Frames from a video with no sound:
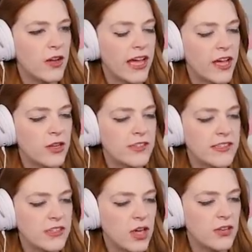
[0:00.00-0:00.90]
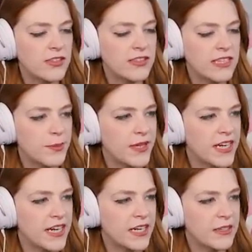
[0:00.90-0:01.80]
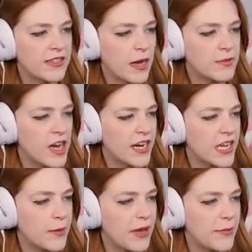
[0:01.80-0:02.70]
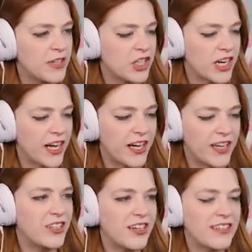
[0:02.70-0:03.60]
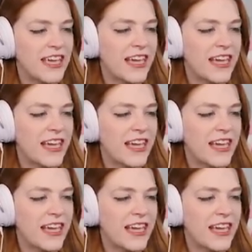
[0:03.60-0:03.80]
okay, go, go sleep here. Stop talking to the baby, Chanel. Chanel's